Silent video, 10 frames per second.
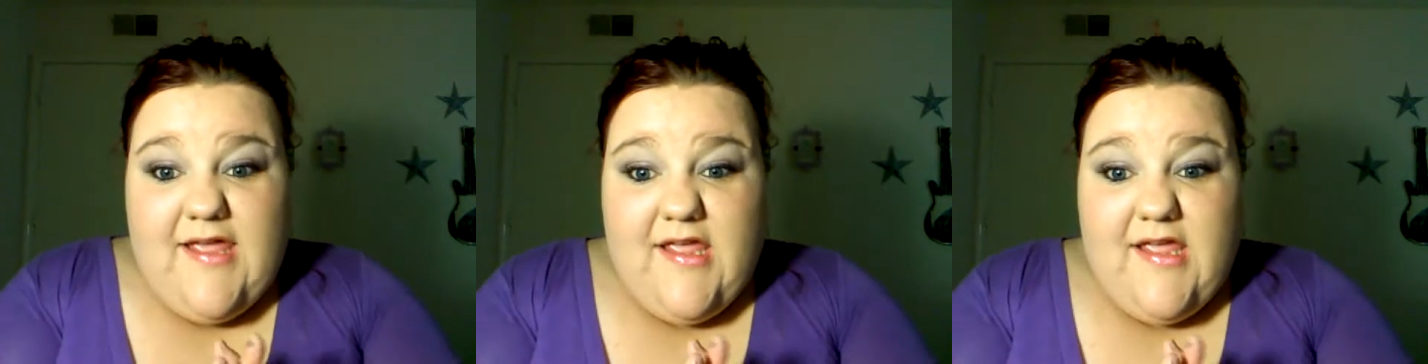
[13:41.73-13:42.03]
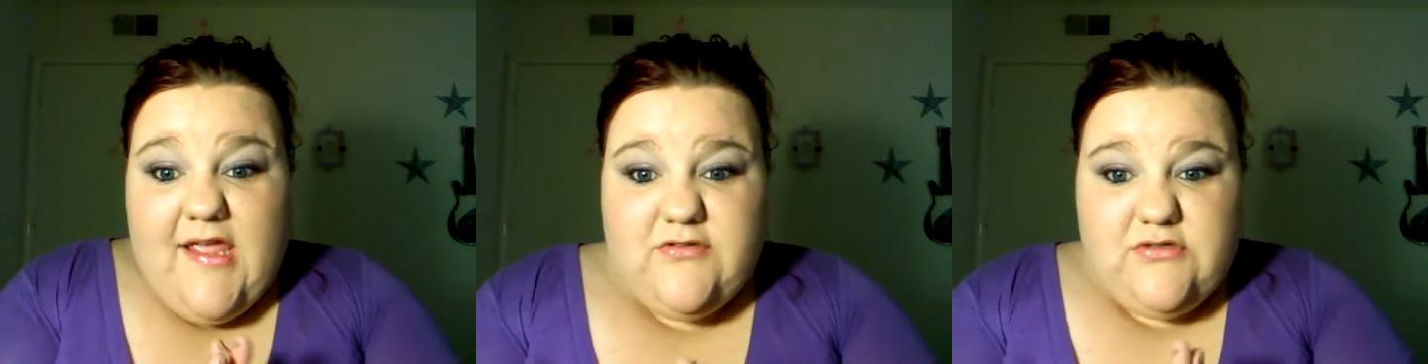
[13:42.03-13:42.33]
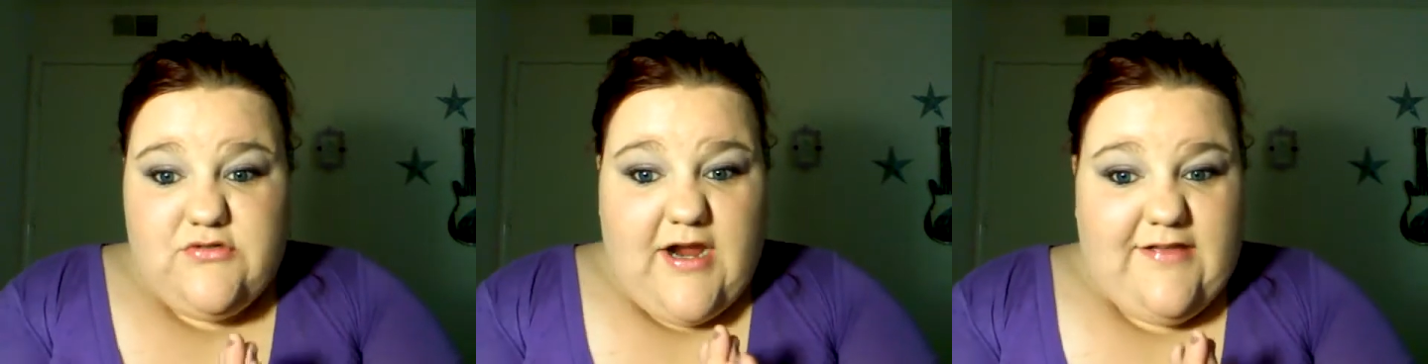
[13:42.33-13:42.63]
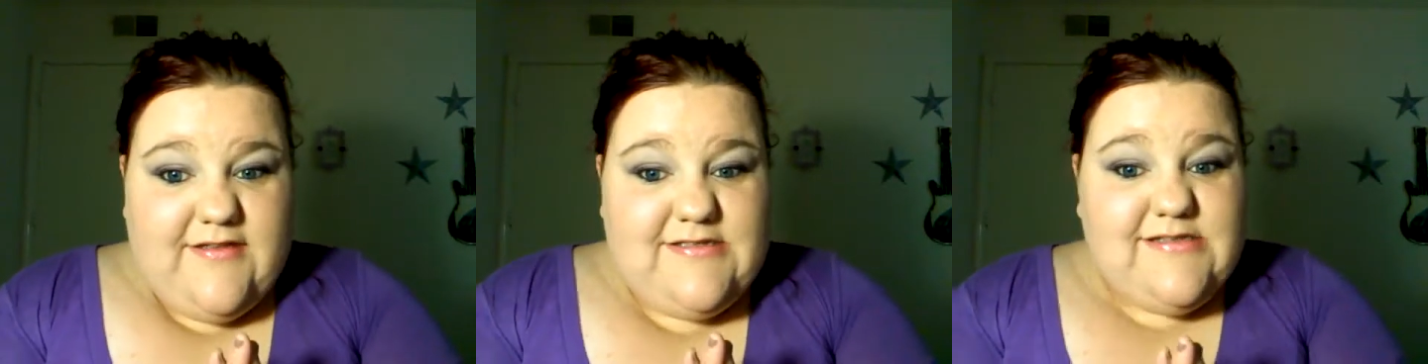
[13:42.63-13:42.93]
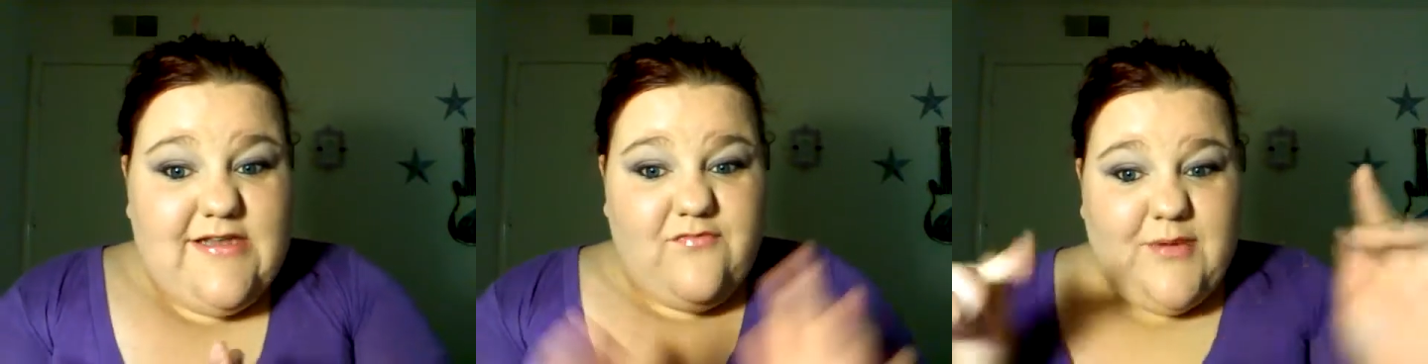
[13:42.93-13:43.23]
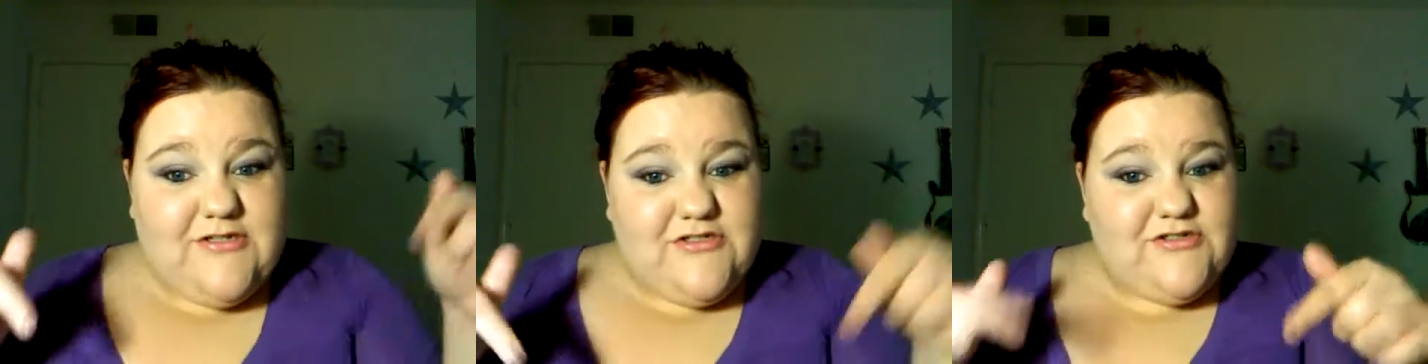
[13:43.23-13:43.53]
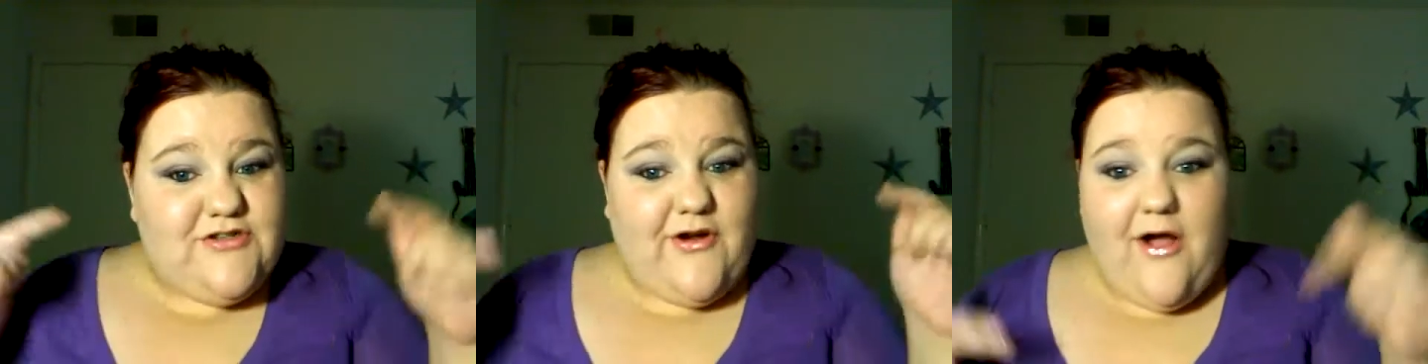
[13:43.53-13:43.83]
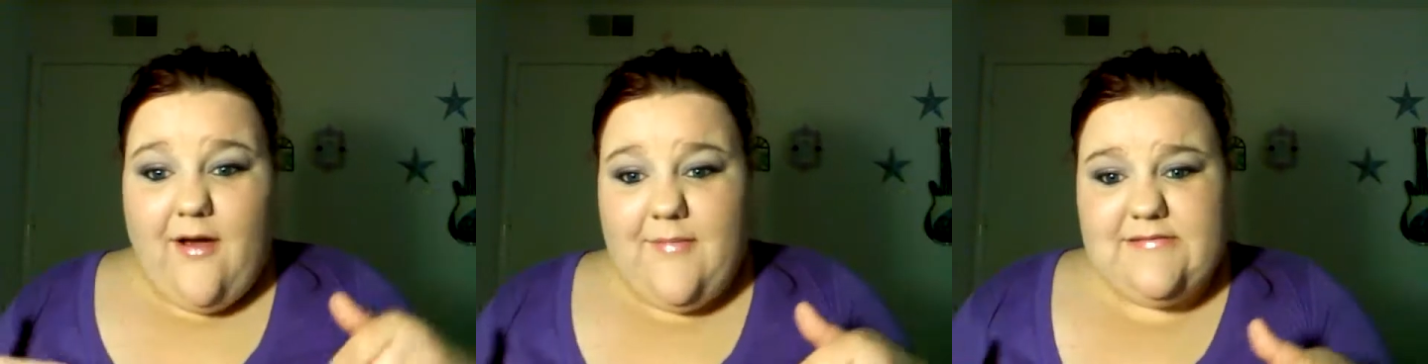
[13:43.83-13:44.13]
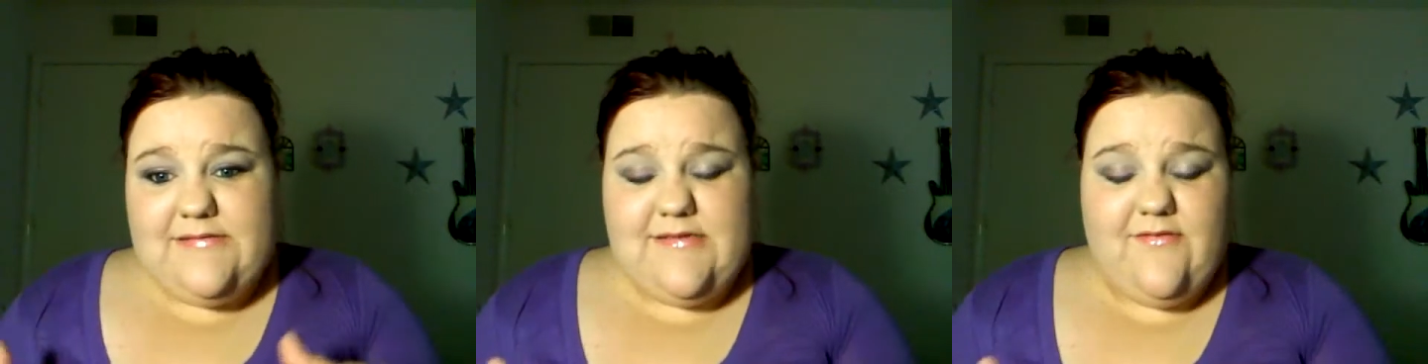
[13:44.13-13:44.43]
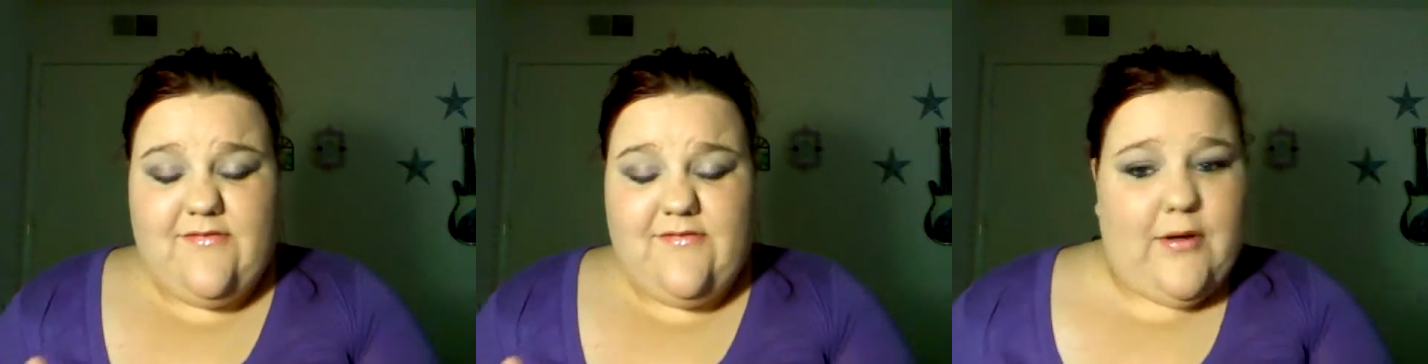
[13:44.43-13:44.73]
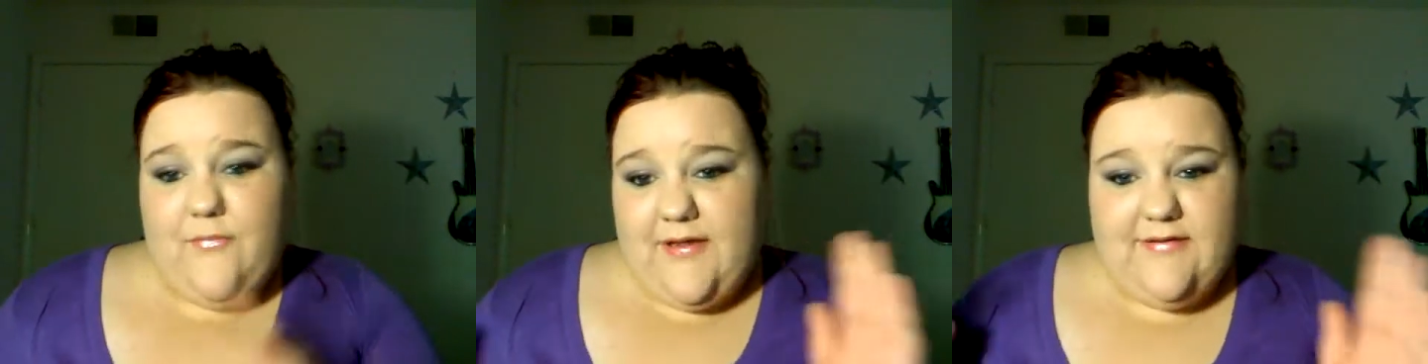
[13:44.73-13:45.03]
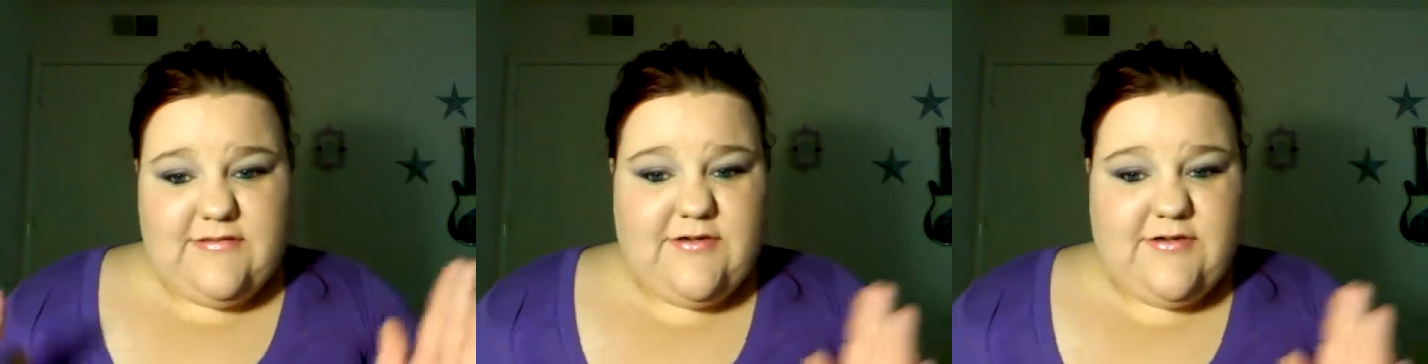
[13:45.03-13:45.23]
If you do try this, leave pictures or comments of how it went,